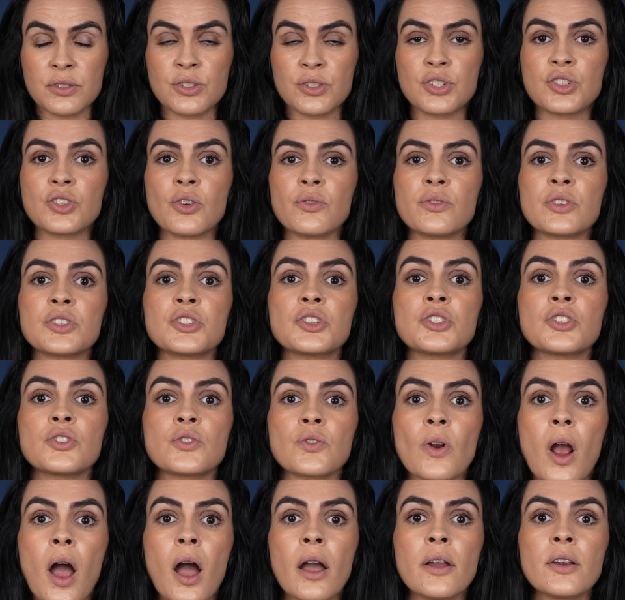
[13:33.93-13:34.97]
So the
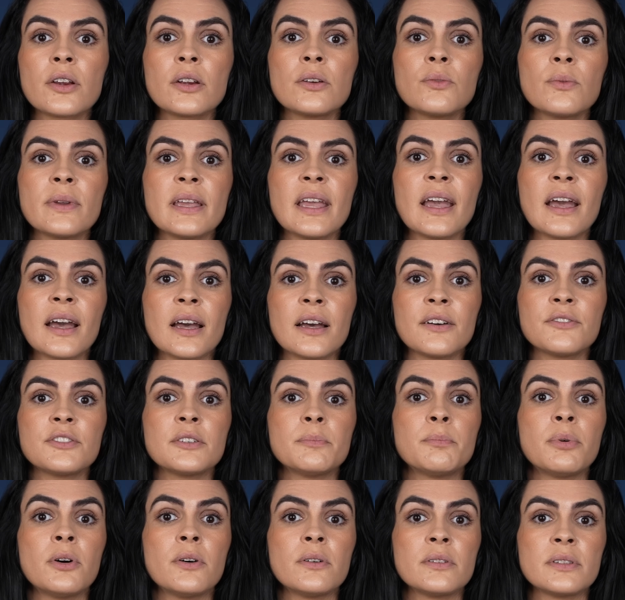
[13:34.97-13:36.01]
stronger we have a
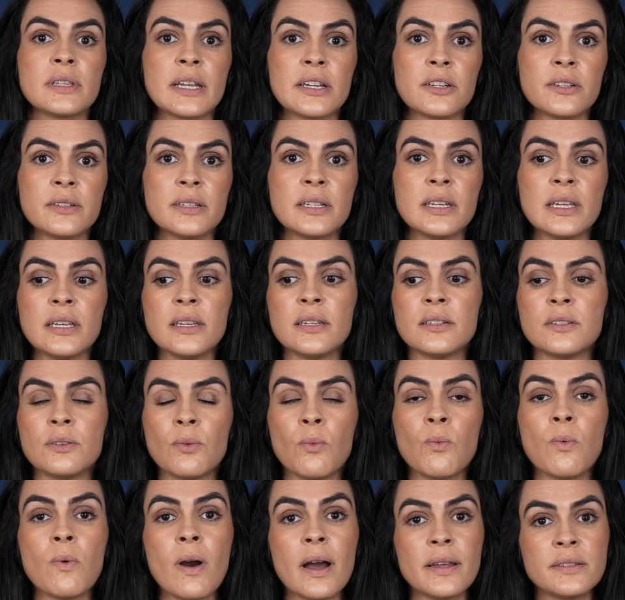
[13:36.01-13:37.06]
polarity
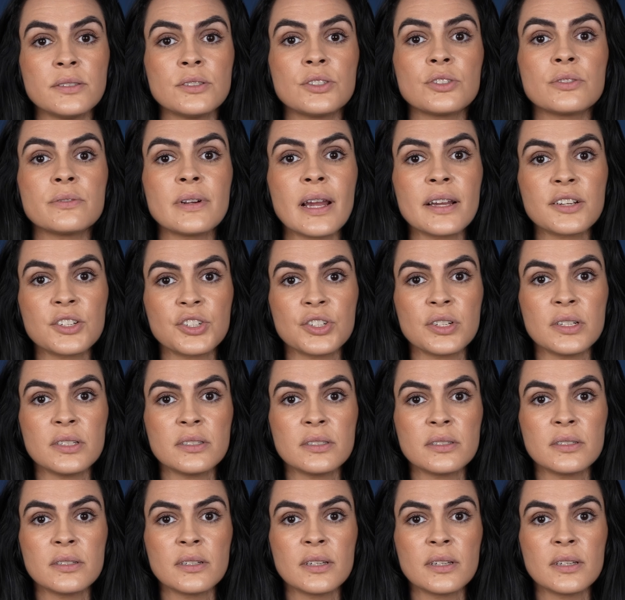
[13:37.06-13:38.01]
in one direction,